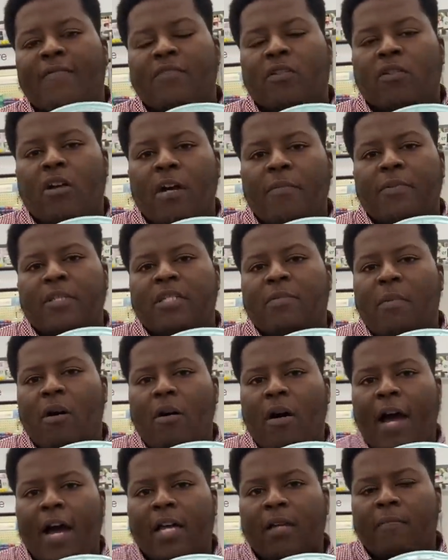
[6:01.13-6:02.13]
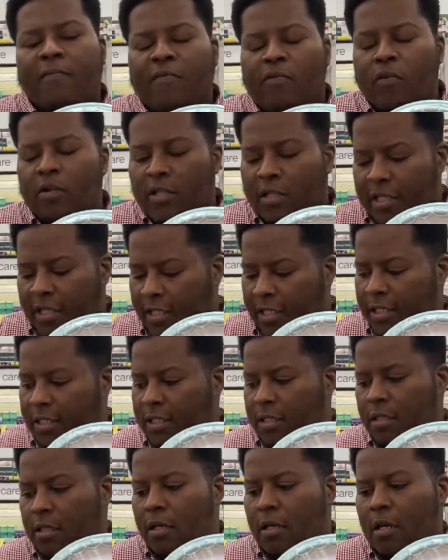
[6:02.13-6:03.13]
to grab a small item for at
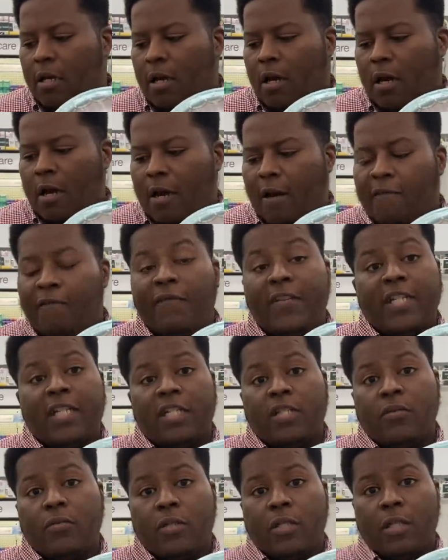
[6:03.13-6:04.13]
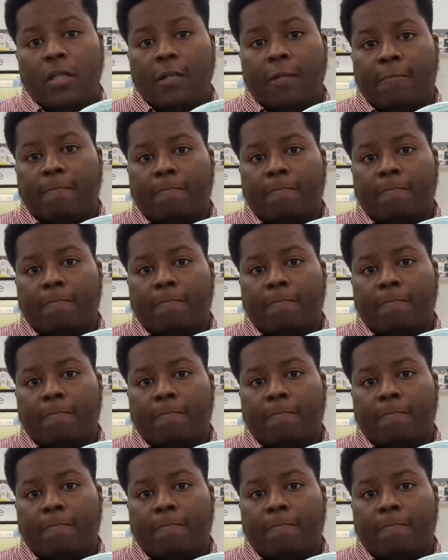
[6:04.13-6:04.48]
least uh, 52 cent.